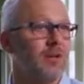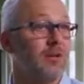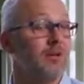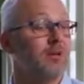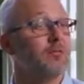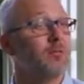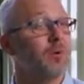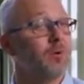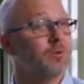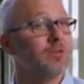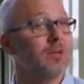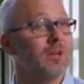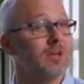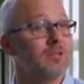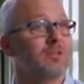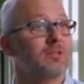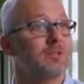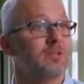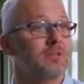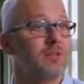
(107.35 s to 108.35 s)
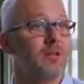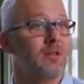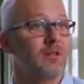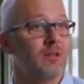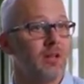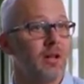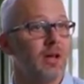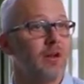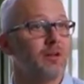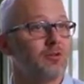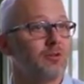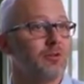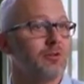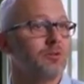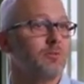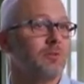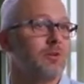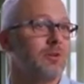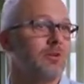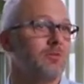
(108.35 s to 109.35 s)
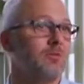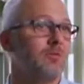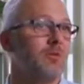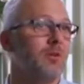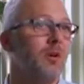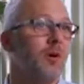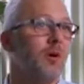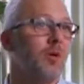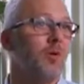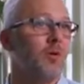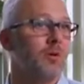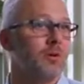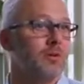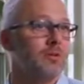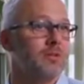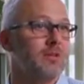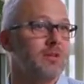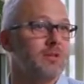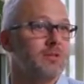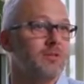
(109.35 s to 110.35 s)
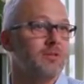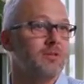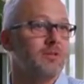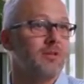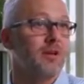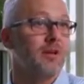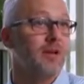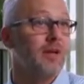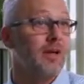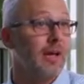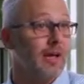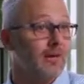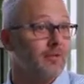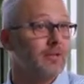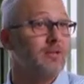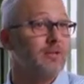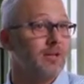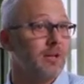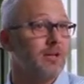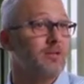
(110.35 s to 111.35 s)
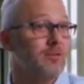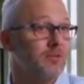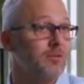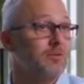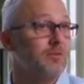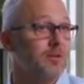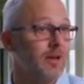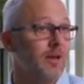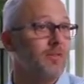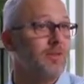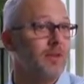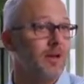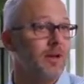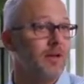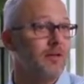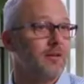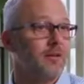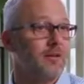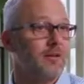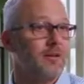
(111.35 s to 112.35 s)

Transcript: And in most cases, a lot of transportation organizations haven't yet done that.